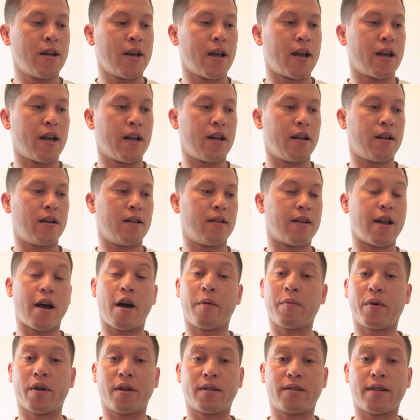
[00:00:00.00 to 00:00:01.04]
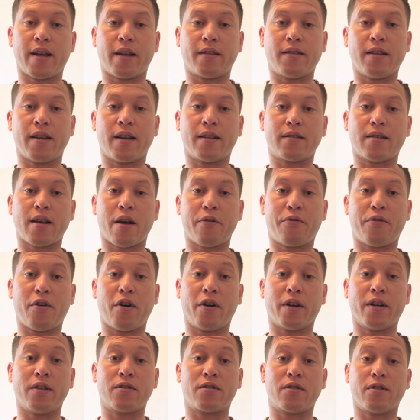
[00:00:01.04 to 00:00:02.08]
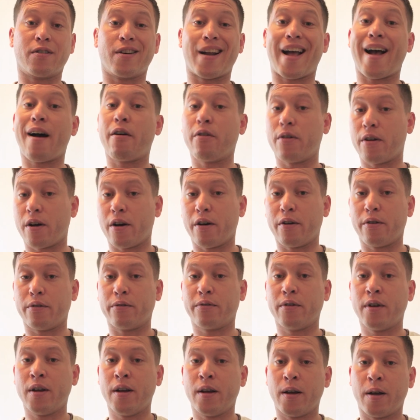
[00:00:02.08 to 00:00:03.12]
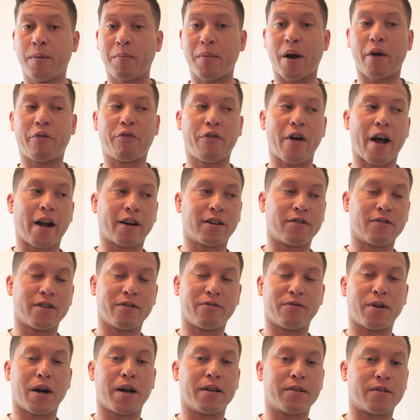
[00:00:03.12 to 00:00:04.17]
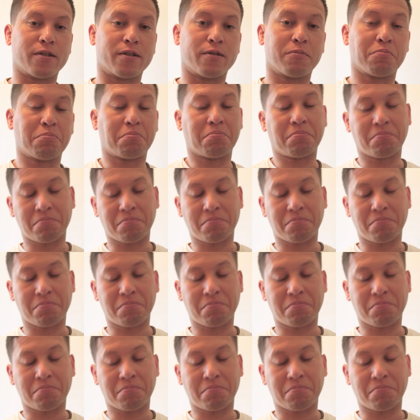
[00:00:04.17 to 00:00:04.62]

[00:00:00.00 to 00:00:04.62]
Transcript: And now I'm going to take the anti-fog insert out of my factory visor.